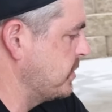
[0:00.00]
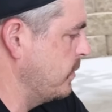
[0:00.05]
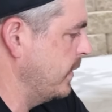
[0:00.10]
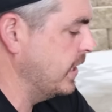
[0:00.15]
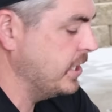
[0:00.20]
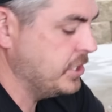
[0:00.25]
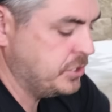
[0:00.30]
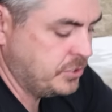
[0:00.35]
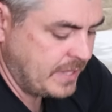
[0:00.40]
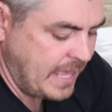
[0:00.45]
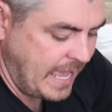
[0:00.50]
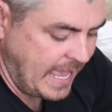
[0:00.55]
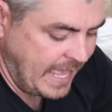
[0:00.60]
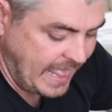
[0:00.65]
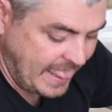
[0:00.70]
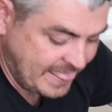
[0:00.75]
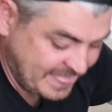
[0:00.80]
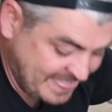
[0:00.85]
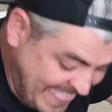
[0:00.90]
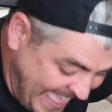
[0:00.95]
So we're gonna do that
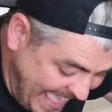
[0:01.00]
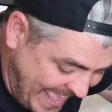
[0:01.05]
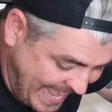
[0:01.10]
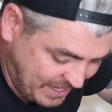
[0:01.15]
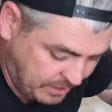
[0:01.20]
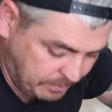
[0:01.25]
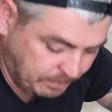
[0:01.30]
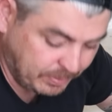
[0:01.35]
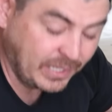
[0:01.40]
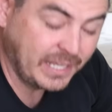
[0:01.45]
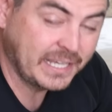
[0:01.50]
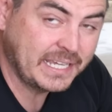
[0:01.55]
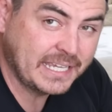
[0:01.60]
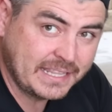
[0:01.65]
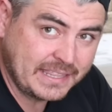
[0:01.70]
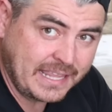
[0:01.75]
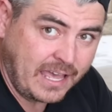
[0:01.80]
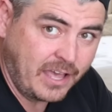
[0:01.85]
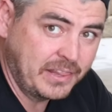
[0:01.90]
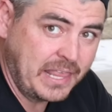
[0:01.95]
and then plug
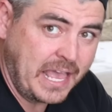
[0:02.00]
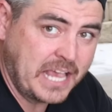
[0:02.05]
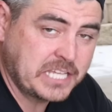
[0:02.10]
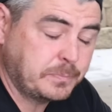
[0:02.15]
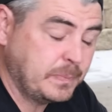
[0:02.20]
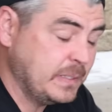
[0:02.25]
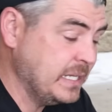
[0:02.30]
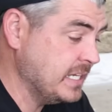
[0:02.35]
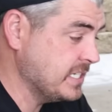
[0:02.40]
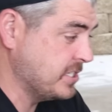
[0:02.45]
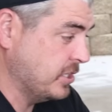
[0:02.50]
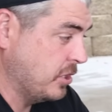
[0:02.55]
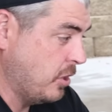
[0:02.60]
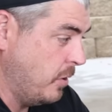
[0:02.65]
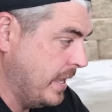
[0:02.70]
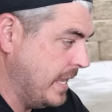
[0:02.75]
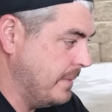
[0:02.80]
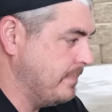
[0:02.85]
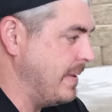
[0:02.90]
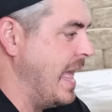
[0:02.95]
in the last piece to
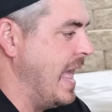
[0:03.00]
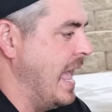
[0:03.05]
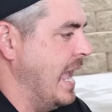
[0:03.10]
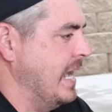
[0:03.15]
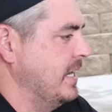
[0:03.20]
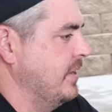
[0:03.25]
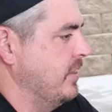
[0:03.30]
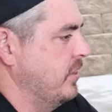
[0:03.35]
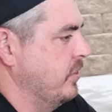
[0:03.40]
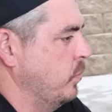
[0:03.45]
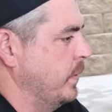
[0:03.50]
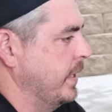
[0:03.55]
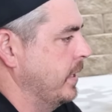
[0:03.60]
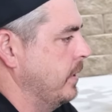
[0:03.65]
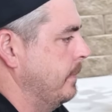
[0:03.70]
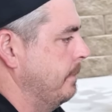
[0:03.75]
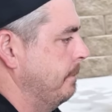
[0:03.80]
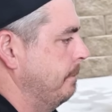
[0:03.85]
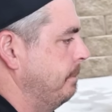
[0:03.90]
go in behind the wheel.